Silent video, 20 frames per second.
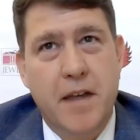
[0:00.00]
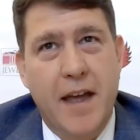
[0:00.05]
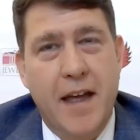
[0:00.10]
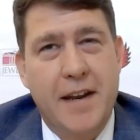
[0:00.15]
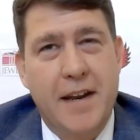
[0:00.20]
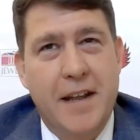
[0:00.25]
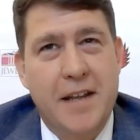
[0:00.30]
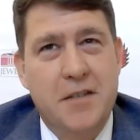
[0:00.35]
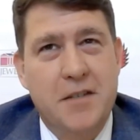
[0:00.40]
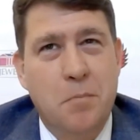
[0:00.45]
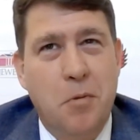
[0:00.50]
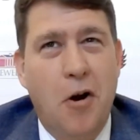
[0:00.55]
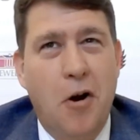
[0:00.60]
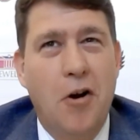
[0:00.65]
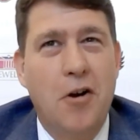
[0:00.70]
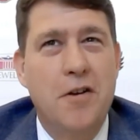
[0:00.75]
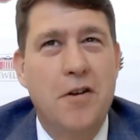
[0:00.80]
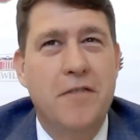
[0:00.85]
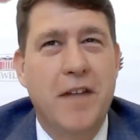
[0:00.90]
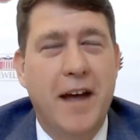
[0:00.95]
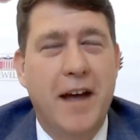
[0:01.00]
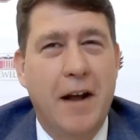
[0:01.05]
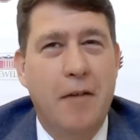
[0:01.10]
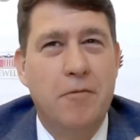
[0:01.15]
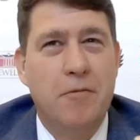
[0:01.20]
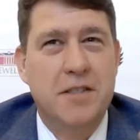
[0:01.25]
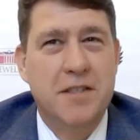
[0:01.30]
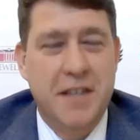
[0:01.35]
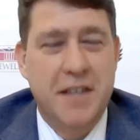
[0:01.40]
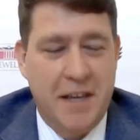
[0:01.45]
as part of that, I
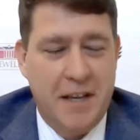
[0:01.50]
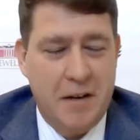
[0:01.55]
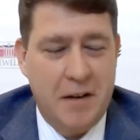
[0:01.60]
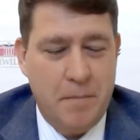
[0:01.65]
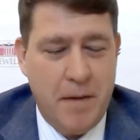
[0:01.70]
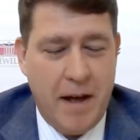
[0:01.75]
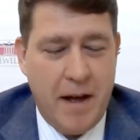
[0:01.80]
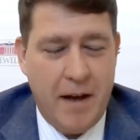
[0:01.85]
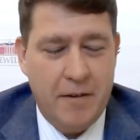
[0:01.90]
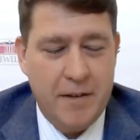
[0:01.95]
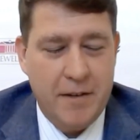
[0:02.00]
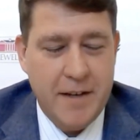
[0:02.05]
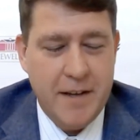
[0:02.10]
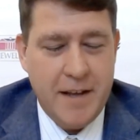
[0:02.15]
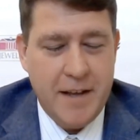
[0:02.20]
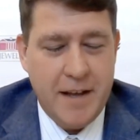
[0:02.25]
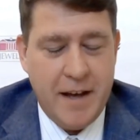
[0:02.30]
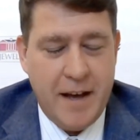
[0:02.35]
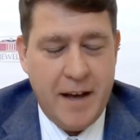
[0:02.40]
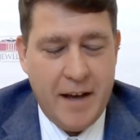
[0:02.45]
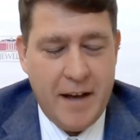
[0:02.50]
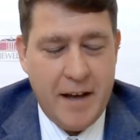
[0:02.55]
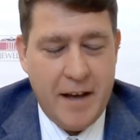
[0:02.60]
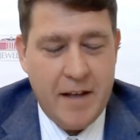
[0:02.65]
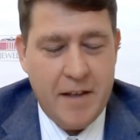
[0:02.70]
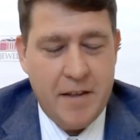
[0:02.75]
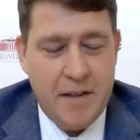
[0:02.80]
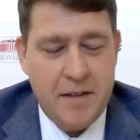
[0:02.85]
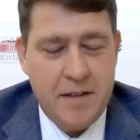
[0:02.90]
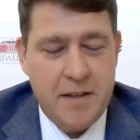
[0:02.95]
was thinking about
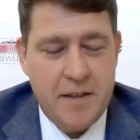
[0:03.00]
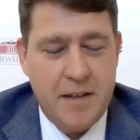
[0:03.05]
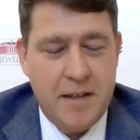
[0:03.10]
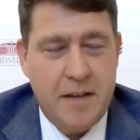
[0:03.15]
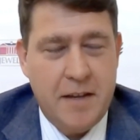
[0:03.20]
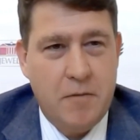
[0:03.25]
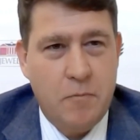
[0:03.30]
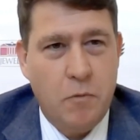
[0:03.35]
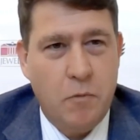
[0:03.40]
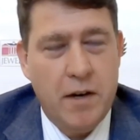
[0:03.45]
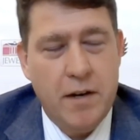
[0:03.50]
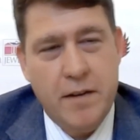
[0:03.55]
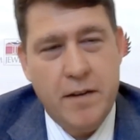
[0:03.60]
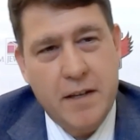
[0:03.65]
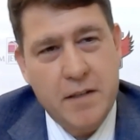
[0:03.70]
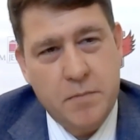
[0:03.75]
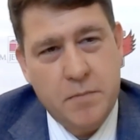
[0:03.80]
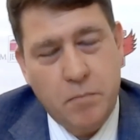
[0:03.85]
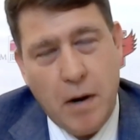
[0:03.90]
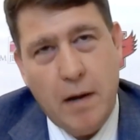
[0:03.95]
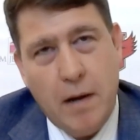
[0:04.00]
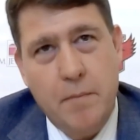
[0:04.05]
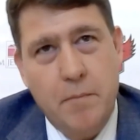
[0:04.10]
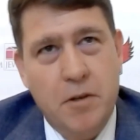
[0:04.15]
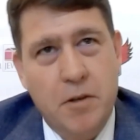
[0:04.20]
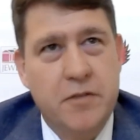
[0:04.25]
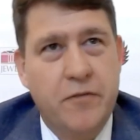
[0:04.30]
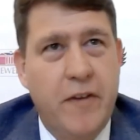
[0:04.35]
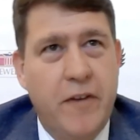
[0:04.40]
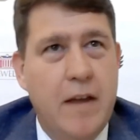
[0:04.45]
one of his
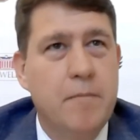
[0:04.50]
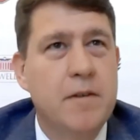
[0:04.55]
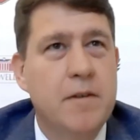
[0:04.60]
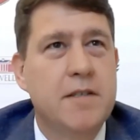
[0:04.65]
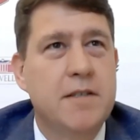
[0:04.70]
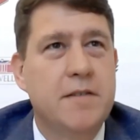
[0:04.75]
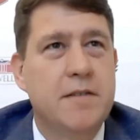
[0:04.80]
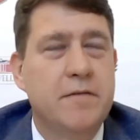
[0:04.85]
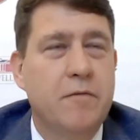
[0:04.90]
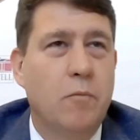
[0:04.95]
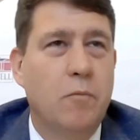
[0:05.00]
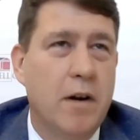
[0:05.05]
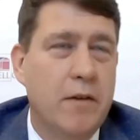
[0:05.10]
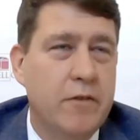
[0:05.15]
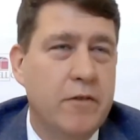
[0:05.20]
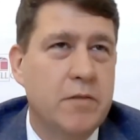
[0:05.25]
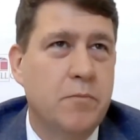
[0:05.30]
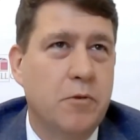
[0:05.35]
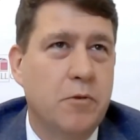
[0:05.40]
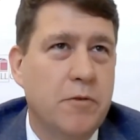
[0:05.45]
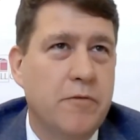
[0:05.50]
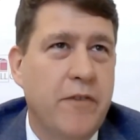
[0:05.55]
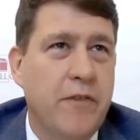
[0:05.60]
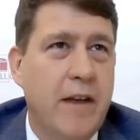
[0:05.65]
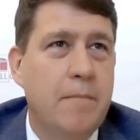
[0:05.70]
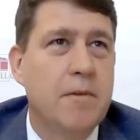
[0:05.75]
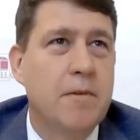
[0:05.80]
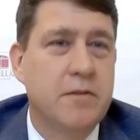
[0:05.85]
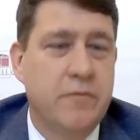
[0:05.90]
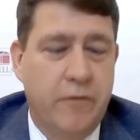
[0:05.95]
more
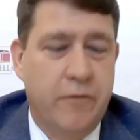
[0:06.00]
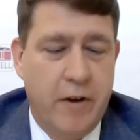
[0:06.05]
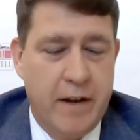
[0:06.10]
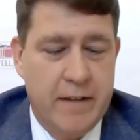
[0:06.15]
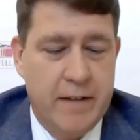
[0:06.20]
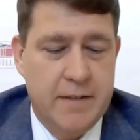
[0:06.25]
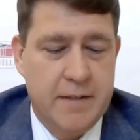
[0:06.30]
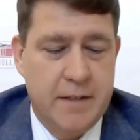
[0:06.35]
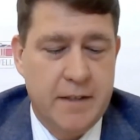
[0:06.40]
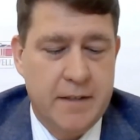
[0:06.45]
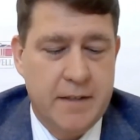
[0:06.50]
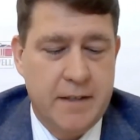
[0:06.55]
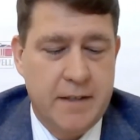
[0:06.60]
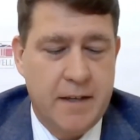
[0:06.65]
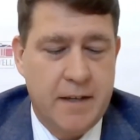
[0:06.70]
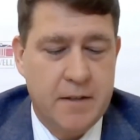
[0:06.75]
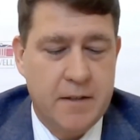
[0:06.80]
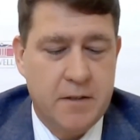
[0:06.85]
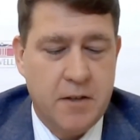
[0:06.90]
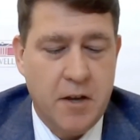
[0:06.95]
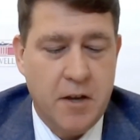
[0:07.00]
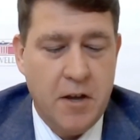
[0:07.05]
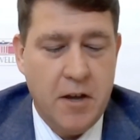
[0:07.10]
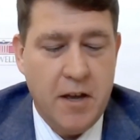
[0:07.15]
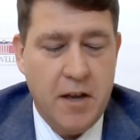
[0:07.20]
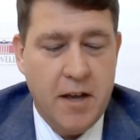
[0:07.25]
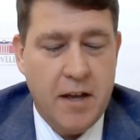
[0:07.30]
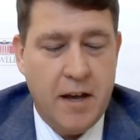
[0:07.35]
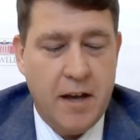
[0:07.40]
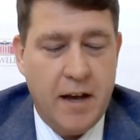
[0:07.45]
famous phrases is
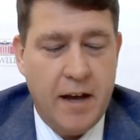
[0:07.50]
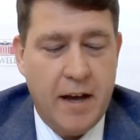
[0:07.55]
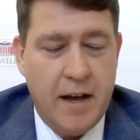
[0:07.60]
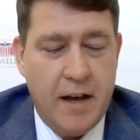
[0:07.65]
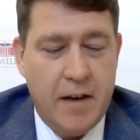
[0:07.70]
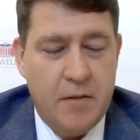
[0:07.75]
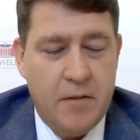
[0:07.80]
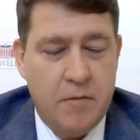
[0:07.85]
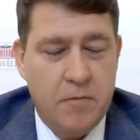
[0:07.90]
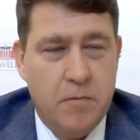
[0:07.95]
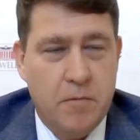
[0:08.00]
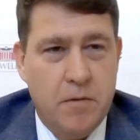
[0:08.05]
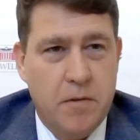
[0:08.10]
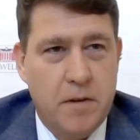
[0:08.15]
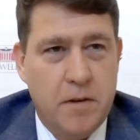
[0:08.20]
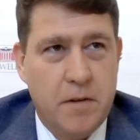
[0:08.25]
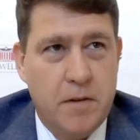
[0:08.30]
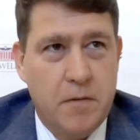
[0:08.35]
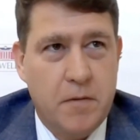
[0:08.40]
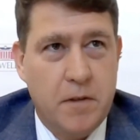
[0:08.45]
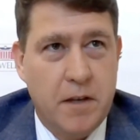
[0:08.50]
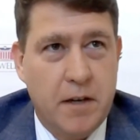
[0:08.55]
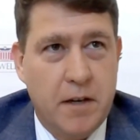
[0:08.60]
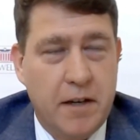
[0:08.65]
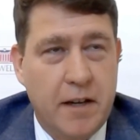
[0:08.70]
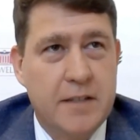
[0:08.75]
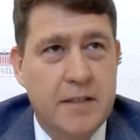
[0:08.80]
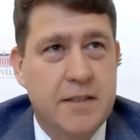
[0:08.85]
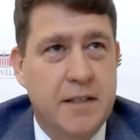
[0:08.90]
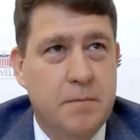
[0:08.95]
that
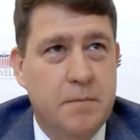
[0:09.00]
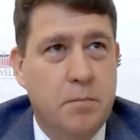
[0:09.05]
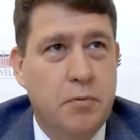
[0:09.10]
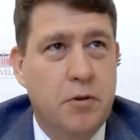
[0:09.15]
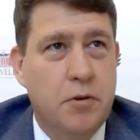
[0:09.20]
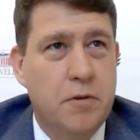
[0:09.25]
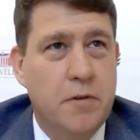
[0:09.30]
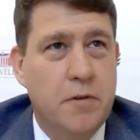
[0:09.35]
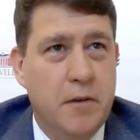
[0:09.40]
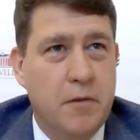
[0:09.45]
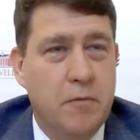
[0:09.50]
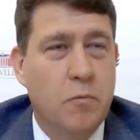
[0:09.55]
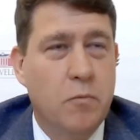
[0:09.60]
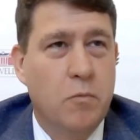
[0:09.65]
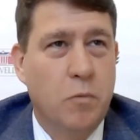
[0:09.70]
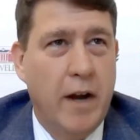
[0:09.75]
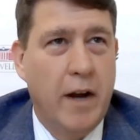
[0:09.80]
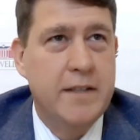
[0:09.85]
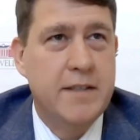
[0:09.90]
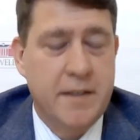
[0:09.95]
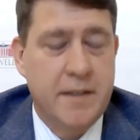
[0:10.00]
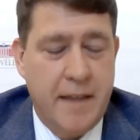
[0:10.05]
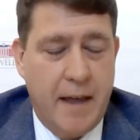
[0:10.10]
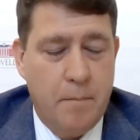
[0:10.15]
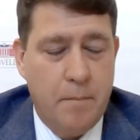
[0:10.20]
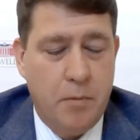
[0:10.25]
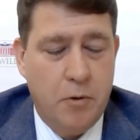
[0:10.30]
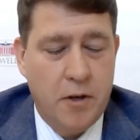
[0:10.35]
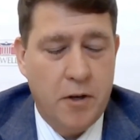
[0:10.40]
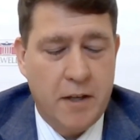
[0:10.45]
Augustine writes in
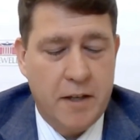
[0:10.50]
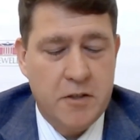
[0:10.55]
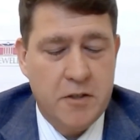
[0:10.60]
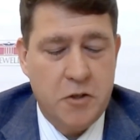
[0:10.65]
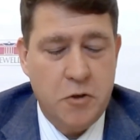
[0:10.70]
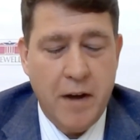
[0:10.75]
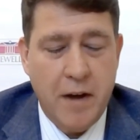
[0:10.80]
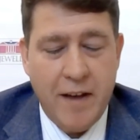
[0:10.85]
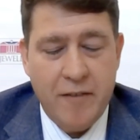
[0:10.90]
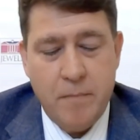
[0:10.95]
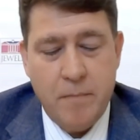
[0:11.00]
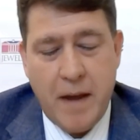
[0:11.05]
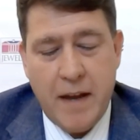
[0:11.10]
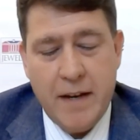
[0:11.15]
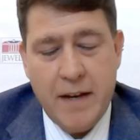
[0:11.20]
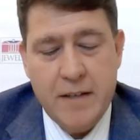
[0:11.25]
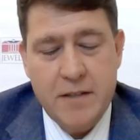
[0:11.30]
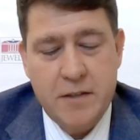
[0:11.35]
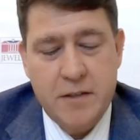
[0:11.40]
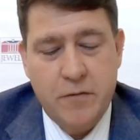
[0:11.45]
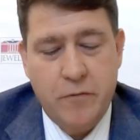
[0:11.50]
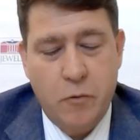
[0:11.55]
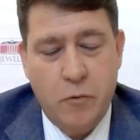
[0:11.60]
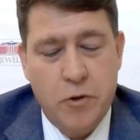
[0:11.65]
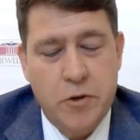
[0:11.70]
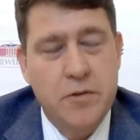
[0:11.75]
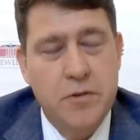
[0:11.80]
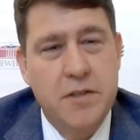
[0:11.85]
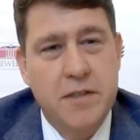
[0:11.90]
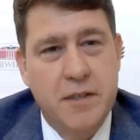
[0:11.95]
that book is, "You have made us for
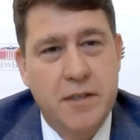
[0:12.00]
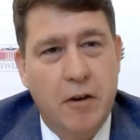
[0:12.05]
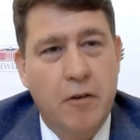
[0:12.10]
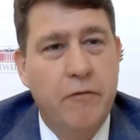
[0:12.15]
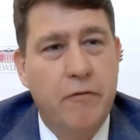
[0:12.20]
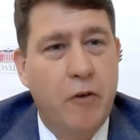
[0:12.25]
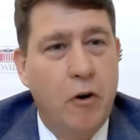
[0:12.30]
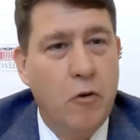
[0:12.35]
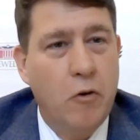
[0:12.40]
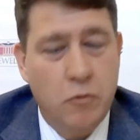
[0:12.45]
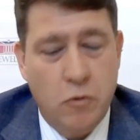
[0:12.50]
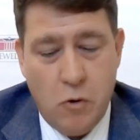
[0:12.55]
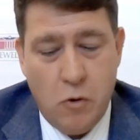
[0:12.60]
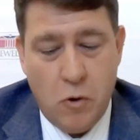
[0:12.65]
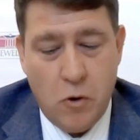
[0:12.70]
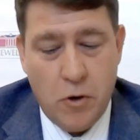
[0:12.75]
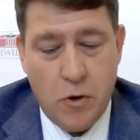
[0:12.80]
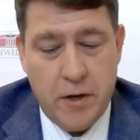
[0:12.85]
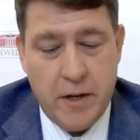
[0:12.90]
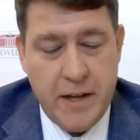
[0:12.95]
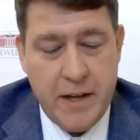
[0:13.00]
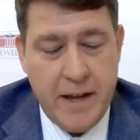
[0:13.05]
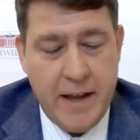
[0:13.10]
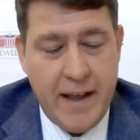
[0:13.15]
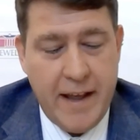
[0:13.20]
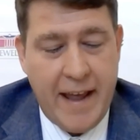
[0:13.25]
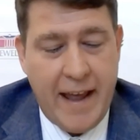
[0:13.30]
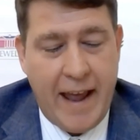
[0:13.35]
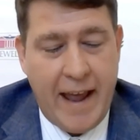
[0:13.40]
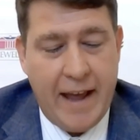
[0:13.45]
yourself, O Lord,
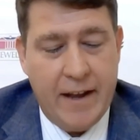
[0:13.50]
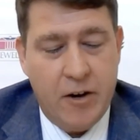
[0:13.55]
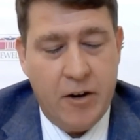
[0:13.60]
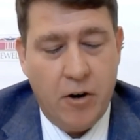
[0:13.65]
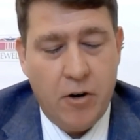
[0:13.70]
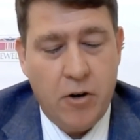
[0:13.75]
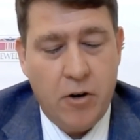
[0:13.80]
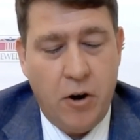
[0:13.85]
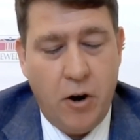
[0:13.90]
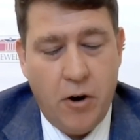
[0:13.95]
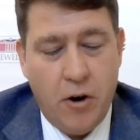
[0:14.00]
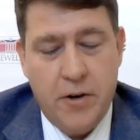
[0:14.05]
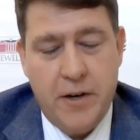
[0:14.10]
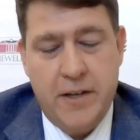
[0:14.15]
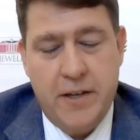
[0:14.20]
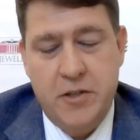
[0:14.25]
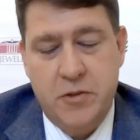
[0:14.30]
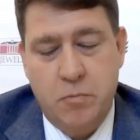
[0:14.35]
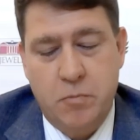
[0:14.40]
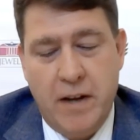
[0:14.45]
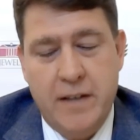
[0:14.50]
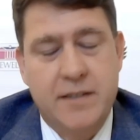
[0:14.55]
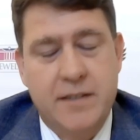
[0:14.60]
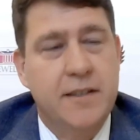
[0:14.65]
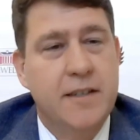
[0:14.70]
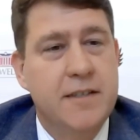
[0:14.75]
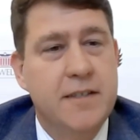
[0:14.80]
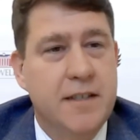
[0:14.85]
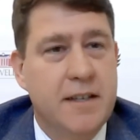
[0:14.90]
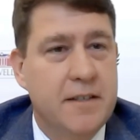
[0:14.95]
and our heart is
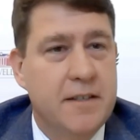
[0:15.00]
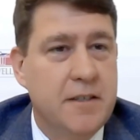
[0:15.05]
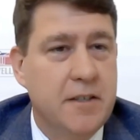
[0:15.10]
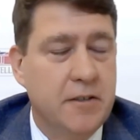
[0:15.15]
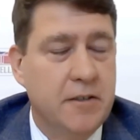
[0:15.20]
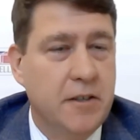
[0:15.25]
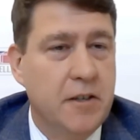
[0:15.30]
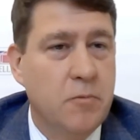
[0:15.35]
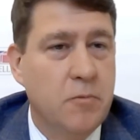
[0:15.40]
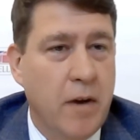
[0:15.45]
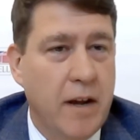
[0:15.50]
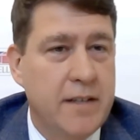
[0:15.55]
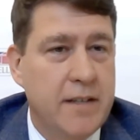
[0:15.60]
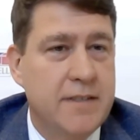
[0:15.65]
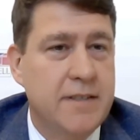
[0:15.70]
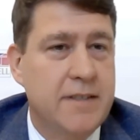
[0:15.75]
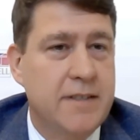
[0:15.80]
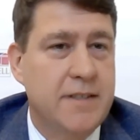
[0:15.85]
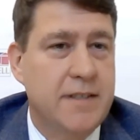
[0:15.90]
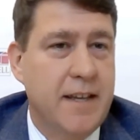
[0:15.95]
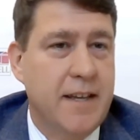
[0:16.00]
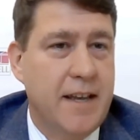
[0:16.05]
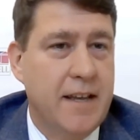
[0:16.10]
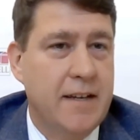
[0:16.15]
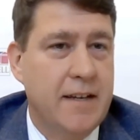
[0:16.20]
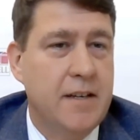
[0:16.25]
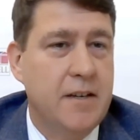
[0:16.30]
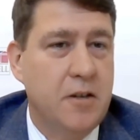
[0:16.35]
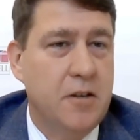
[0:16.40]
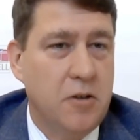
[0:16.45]
restless until it rests
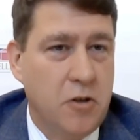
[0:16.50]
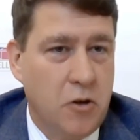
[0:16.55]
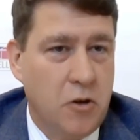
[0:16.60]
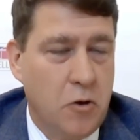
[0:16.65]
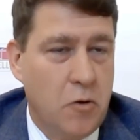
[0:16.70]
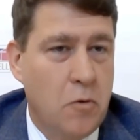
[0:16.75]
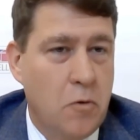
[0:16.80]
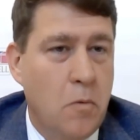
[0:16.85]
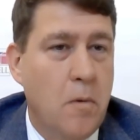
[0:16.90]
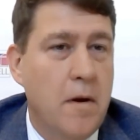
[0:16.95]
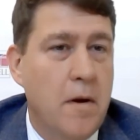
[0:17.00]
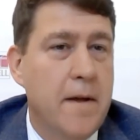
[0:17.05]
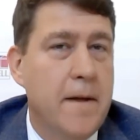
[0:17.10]
in you."